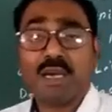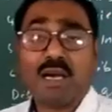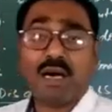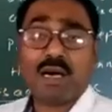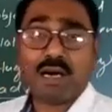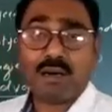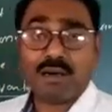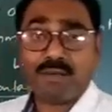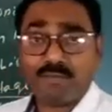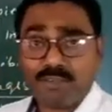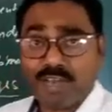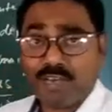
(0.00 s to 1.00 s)

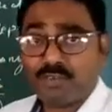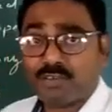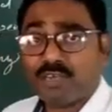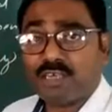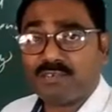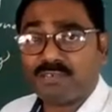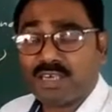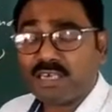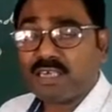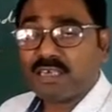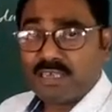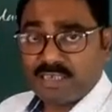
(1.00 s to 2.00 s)
values of different
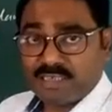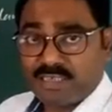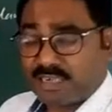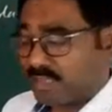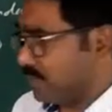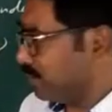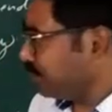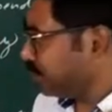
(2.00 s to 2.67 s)
data.